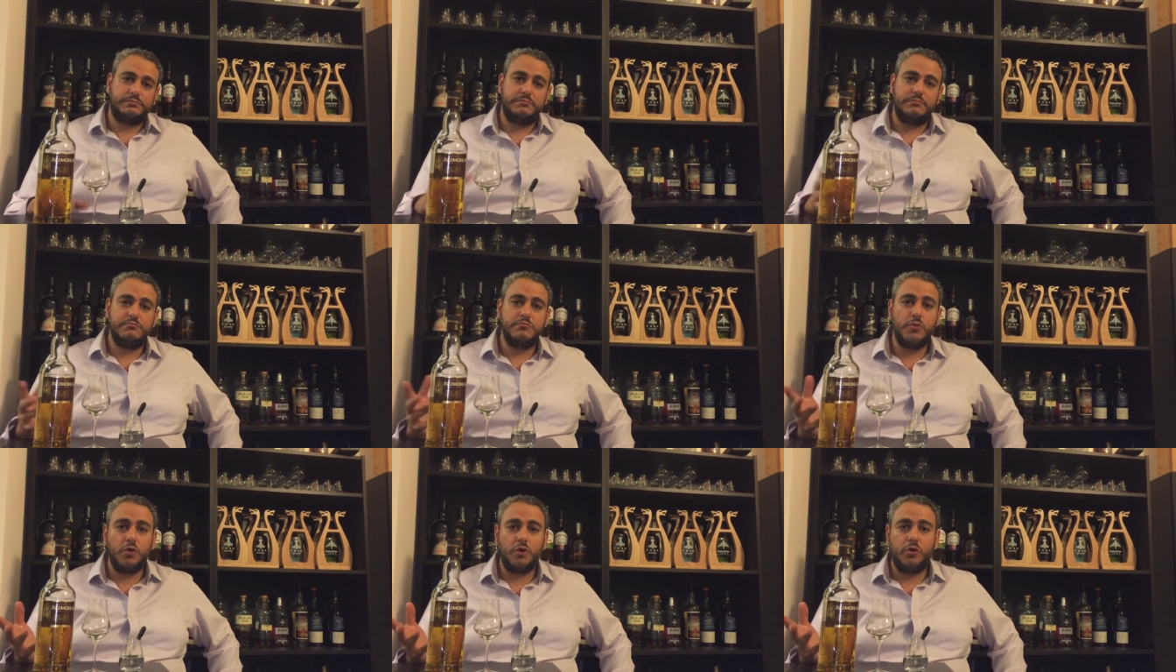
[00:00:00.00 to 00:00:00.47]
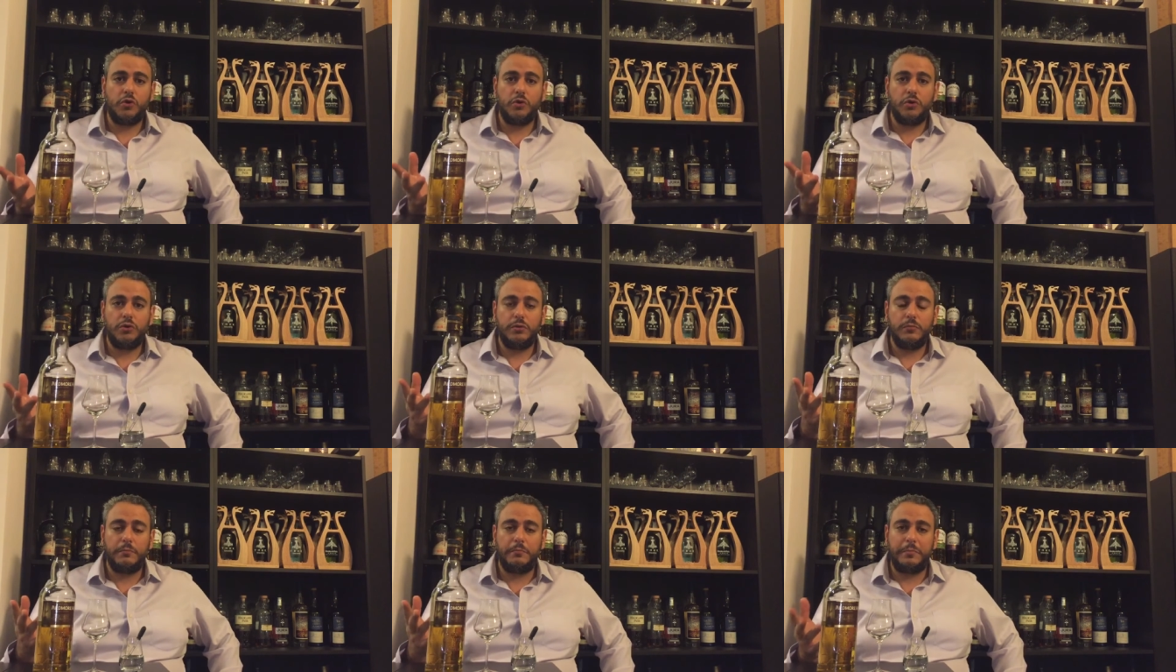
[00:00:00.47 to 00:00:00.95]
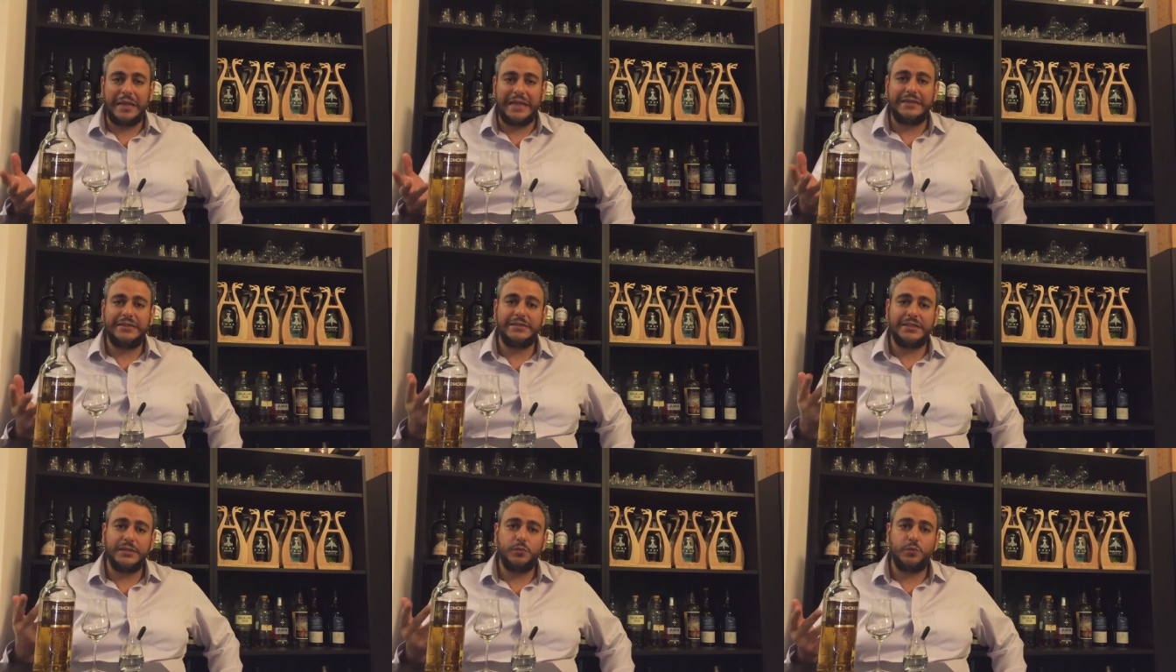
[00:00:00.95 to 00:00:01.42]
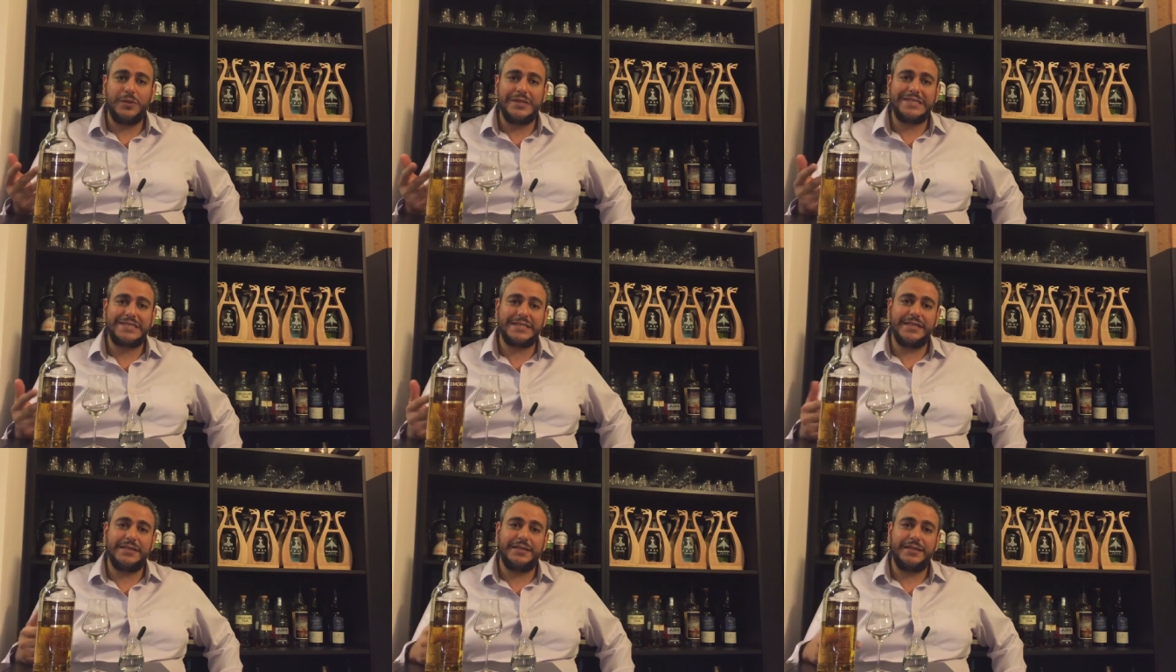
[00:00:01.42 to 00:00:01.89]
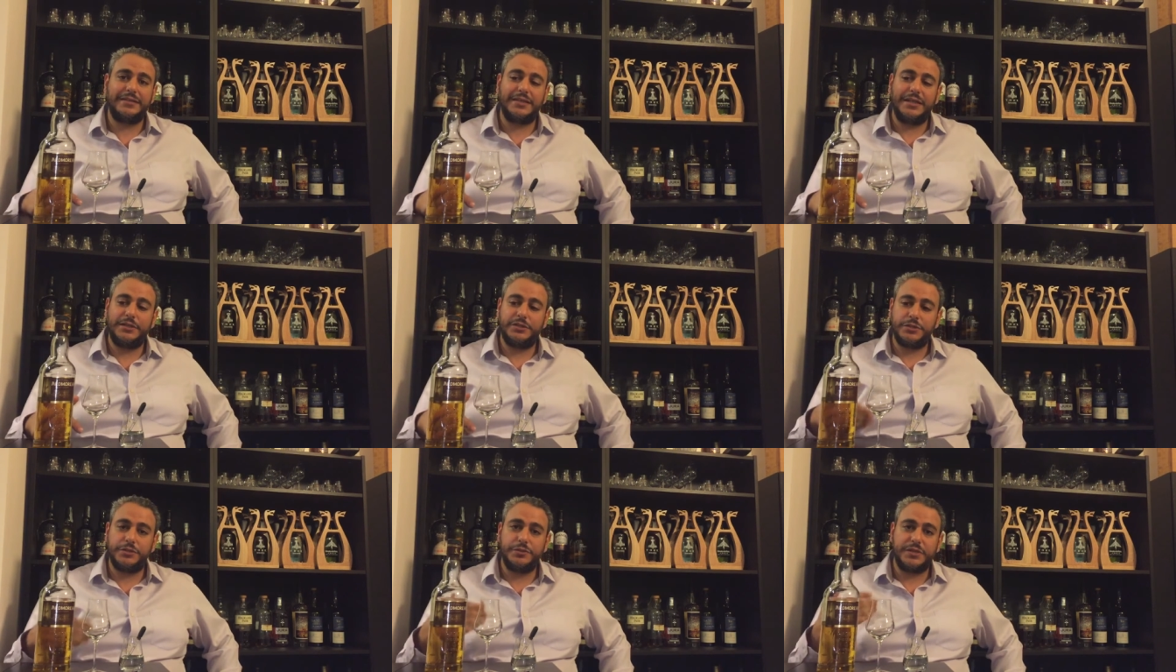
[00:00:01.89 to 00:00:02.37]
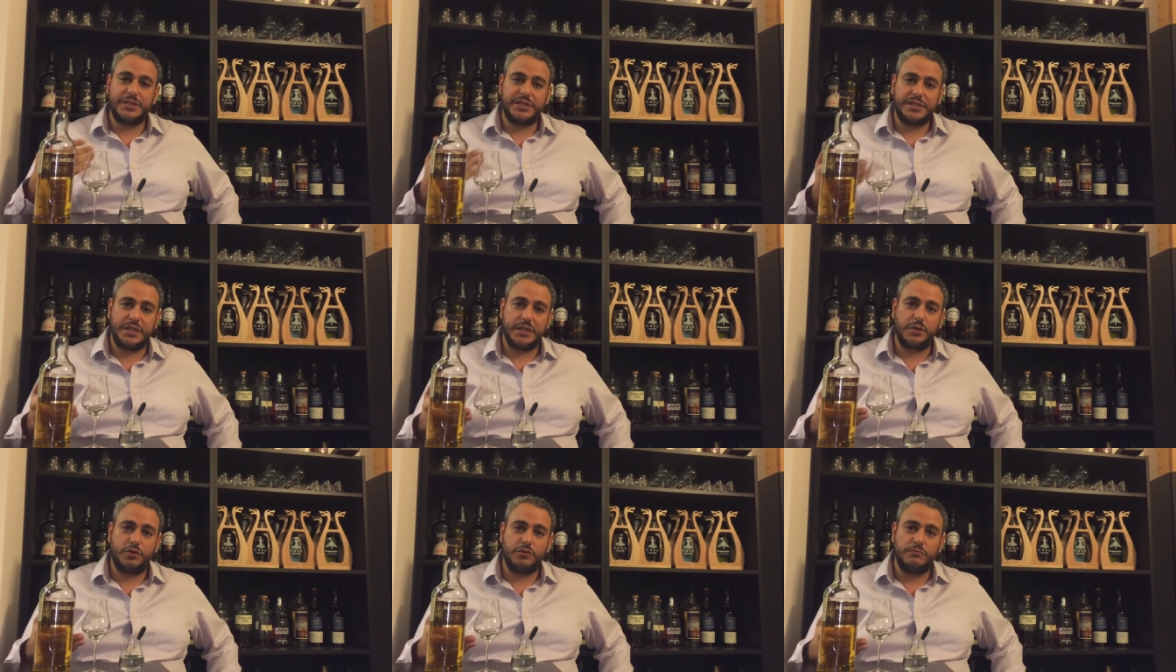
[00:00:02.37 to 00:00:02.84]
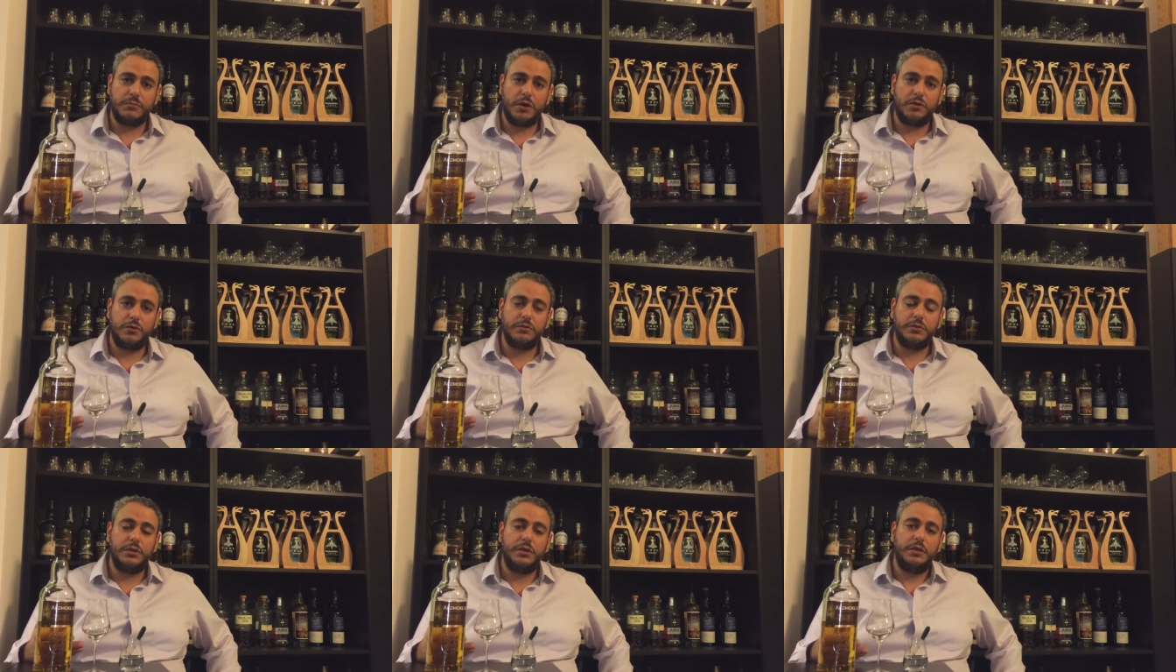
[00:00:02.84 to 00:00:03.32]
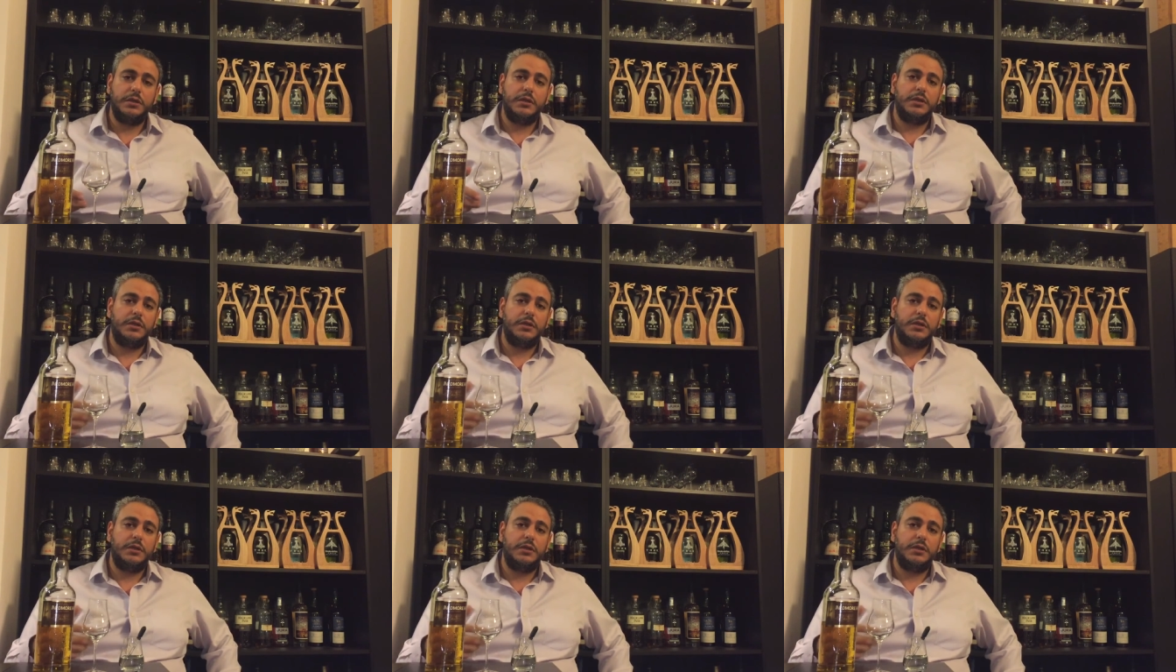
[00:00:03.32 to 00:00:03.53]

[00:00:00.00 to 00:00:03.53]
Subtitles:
more blended whiskey than they do the single malt,